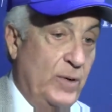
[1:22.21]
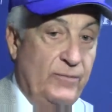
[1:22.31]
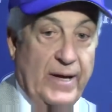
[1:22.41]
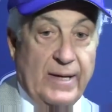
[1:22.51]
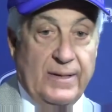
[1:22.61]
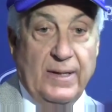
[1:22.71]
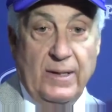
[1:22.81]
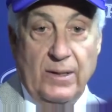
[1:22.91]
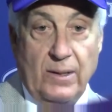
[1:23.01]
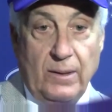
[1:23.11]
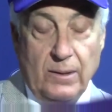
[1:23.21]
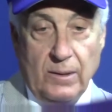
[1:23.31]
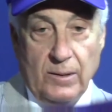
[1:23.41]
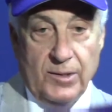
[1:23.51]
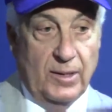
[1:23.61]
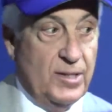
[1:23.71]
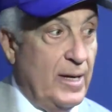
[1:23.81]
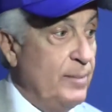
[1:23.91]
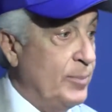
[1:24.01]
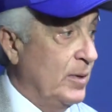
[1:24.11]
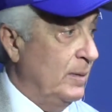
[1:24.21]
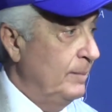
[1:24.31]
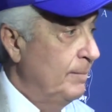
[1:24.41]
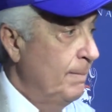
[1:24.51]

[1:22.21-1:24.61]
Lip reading: we've had dinner since April.